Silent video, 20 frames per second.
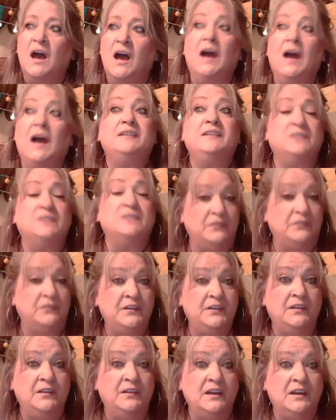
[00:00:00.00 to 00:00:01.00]
I start
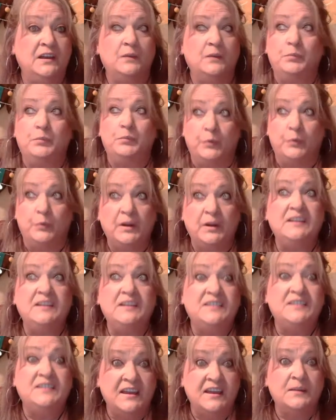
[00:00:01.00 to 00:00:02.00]
feeling
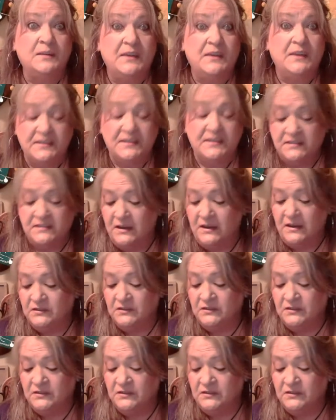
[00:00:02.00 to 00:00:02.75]
pretty dang amazing.